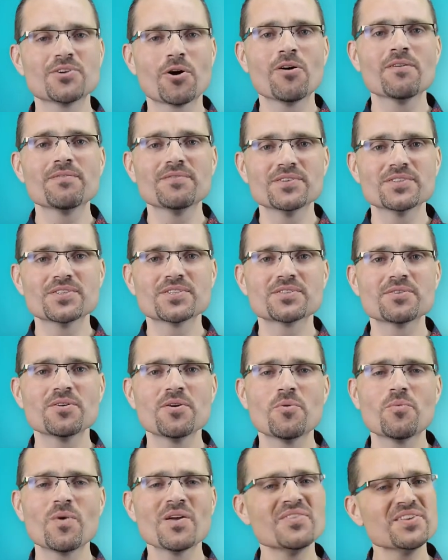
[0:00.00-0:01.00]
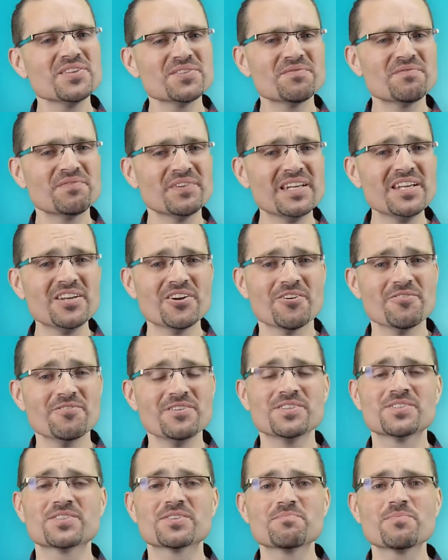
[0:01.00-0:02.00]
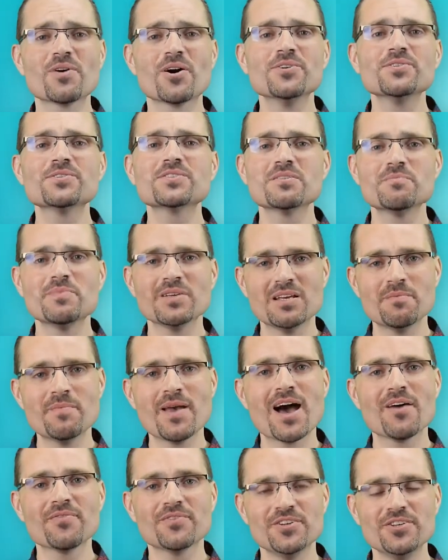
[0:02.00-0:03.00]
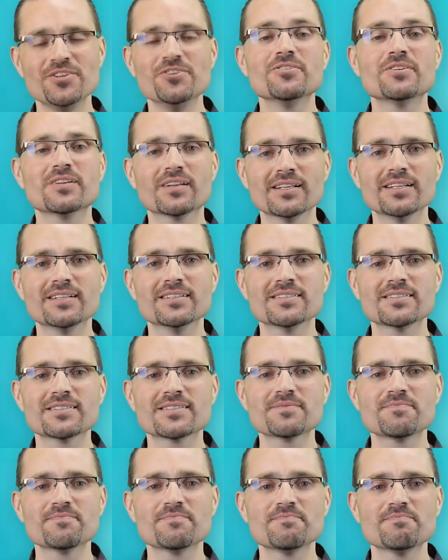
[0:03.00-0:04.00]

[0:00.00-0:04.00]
office when this video is supposed to be about the nucleus?